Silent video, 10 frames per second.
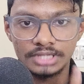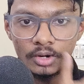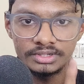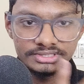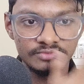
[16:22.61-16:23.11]

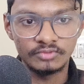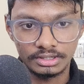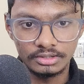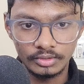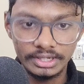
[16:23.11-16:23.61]
How does it
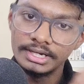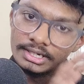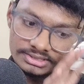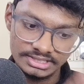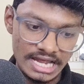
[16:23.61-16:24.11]
work? Okay,
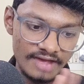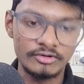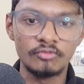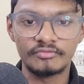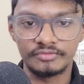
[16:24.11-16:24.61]
just have
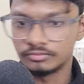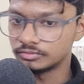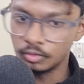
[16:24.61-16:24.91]
an overview.